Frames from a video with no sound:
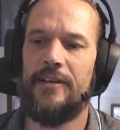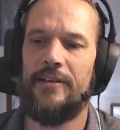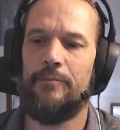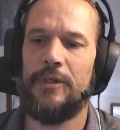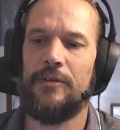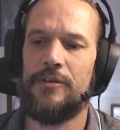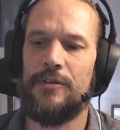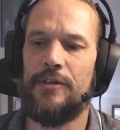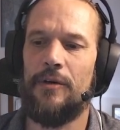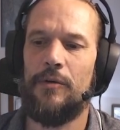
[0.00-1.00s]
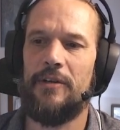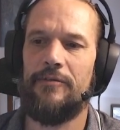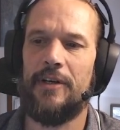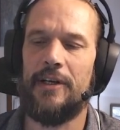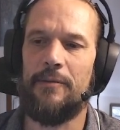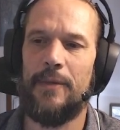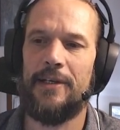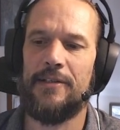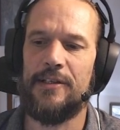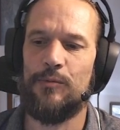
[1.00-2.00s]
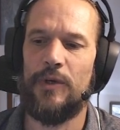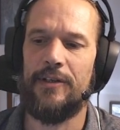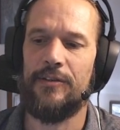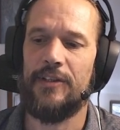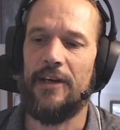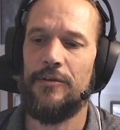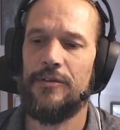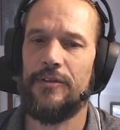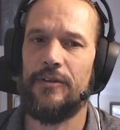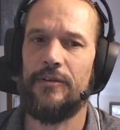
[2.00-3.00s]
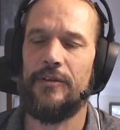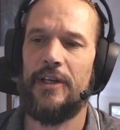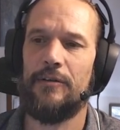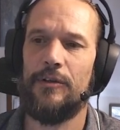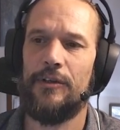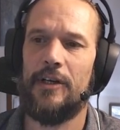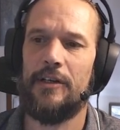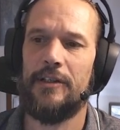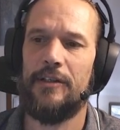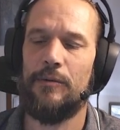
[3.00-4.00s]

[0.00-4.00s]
because the only thing that matters is where the tiles they are on are in the